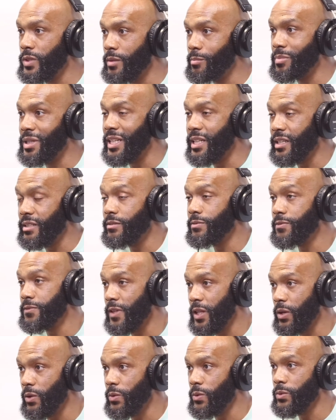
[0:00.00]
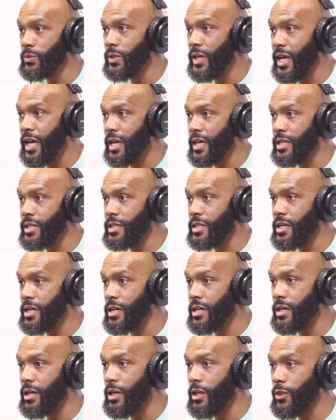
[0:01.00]
the blood flow and
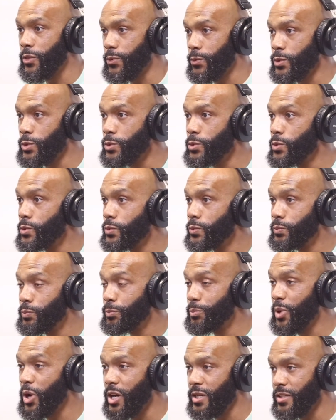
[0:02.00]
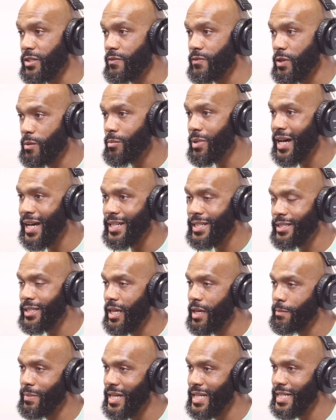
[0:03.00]
through parts of your body
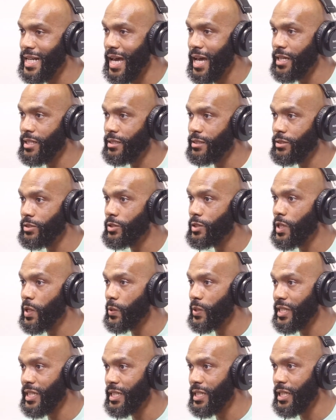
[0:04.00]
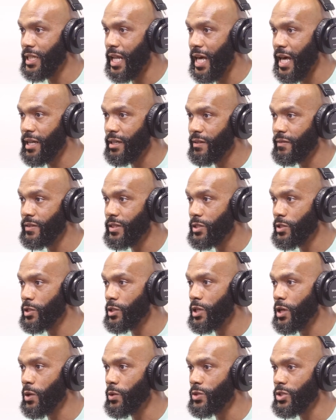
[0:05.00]
that may not, you know, get a lot of it,
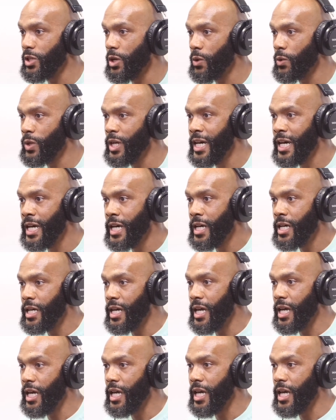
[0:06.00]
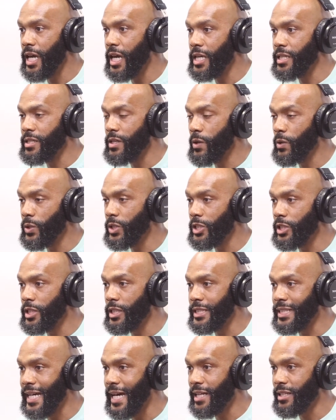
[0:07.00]
you know. So, and
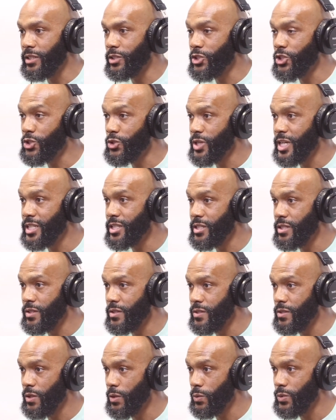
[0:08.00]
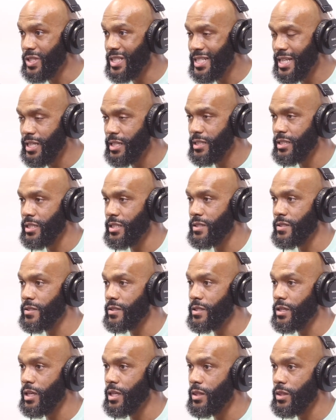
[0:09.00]
yoga kind of stretches those
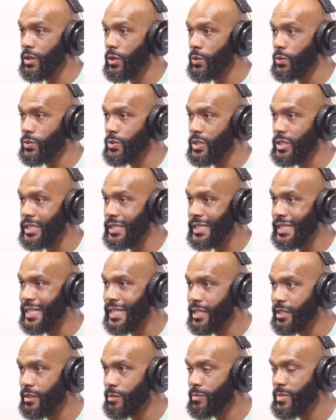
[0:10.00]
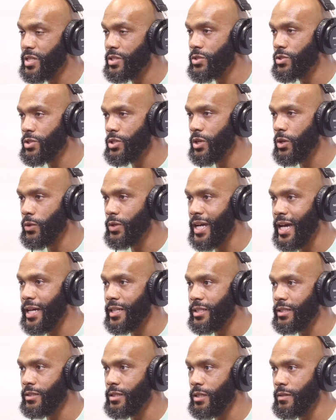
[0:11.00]
tendons and those ligaments, you know,
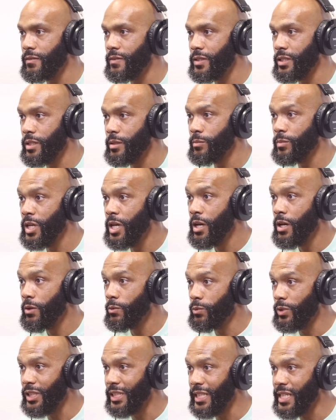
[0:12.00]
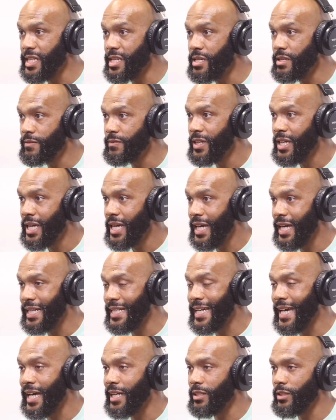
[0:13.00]
kind of giving them relief
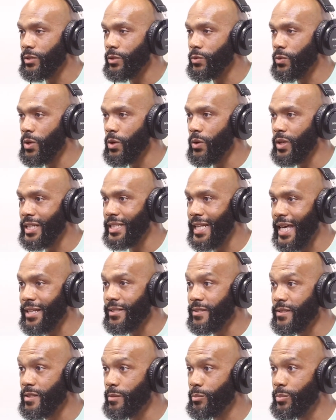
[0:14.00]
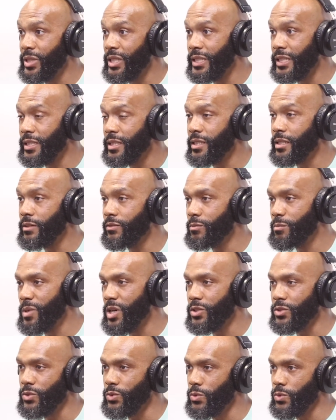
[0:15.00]
and kind of growing that stability of
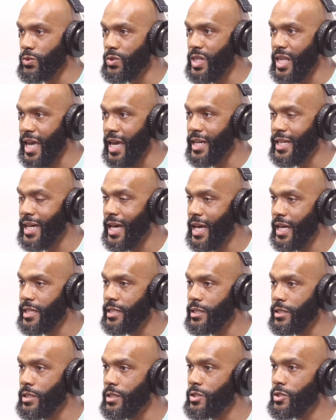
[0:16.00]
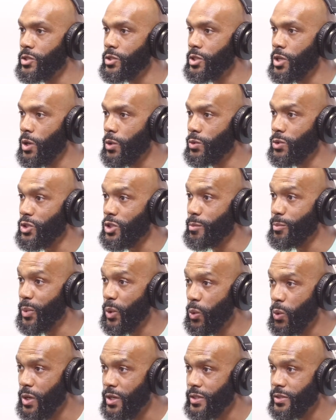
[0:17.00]
muscles that kind of, you know,
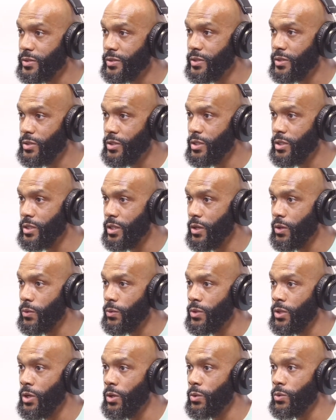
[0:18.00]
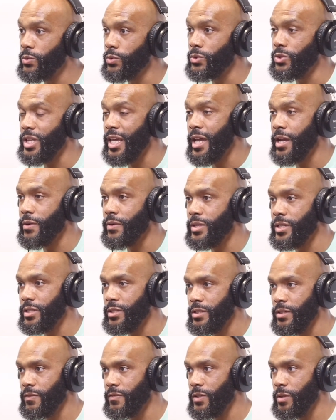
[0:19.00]
support, you know, those
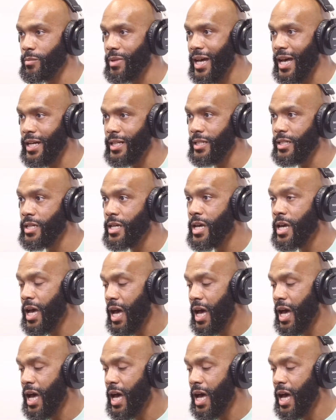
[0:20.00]
areas of your body.